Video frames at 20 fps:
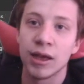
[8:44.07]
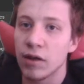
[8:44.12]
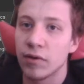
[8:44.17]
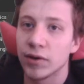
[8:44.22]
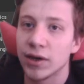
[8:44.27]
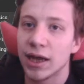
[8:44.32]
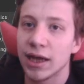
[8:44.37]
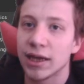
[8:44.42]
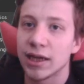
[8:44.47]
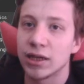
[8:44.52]

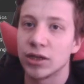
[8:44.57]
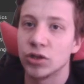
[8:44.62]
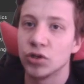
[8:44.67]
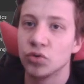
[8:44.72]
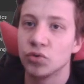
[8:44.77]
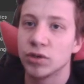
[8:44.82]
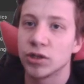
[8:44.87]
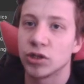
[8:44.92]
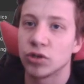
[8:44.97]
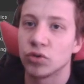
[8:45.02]
What I can
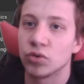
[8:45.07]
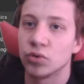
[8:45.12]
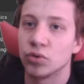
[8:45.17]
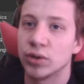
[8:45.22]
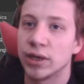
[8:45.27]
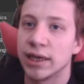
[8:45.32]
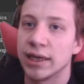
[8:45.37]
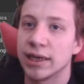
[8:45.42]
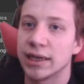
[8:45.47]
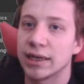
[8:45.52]
do is
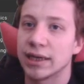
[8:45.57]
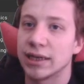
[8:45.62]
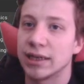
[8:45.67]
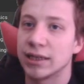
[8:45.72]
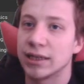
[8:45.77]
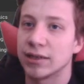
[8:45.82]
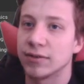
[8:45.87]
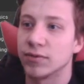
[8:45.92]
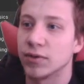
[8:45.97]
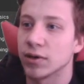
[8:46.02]
to
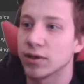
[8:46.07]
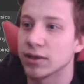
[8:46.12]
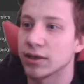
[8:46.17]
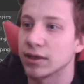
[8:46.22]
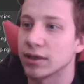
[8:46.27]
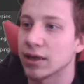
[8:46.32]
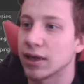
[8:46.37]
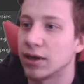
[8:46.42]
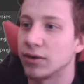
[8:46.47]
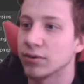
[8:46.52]
increase
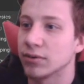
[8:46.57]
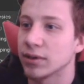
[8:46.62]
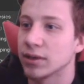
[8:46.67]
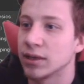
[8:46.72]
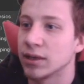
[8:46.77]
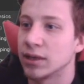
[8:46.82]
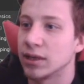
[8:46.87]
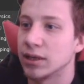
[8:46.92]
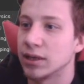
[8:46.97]
voxel count.